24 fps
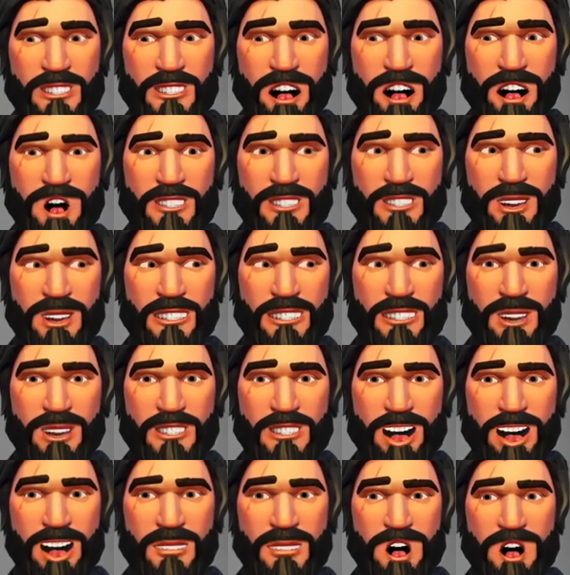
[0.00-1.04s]
if you wanna just
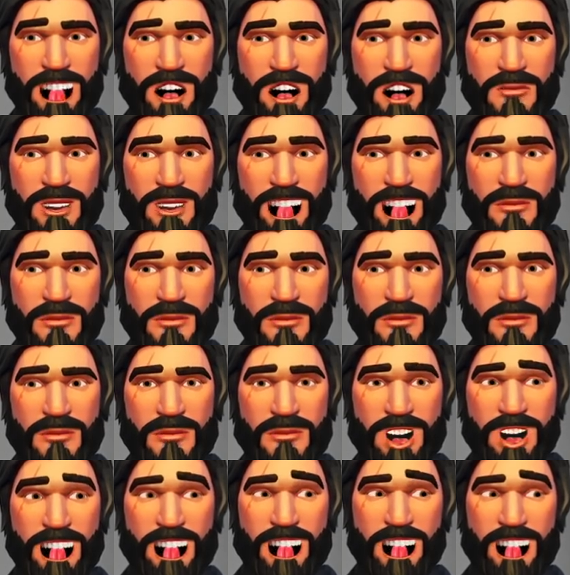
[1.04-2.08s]
sit there for a little bit,
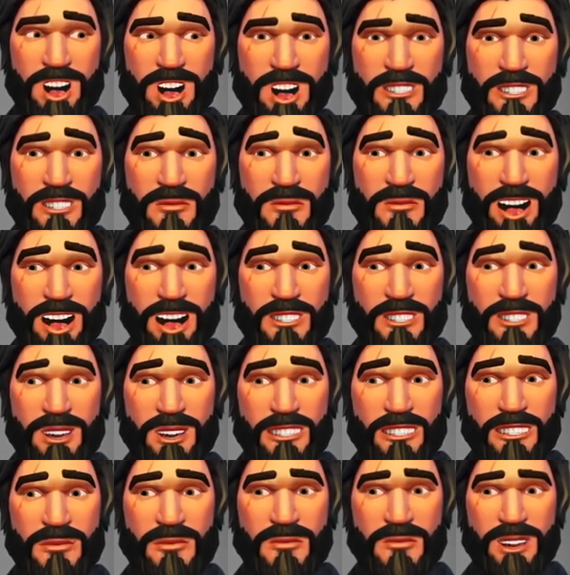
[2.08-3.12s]
I'll find some
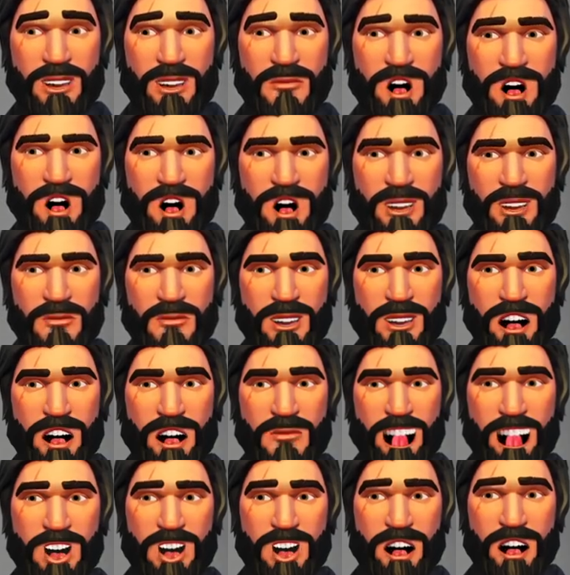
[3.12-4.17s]
bandages. People always leave
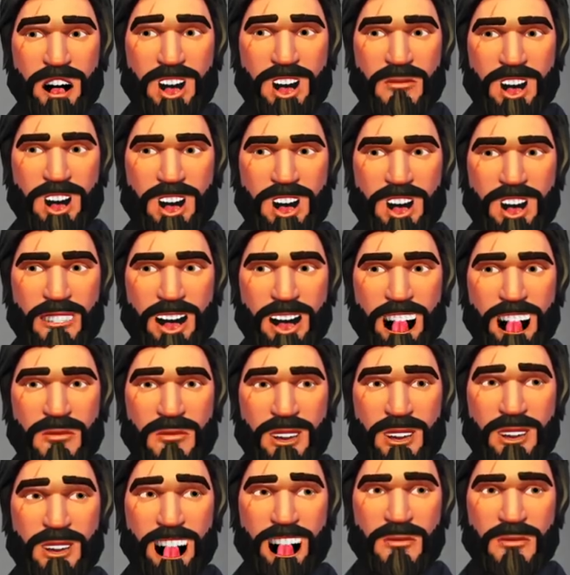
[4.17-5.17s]
them lying around the house. They don't take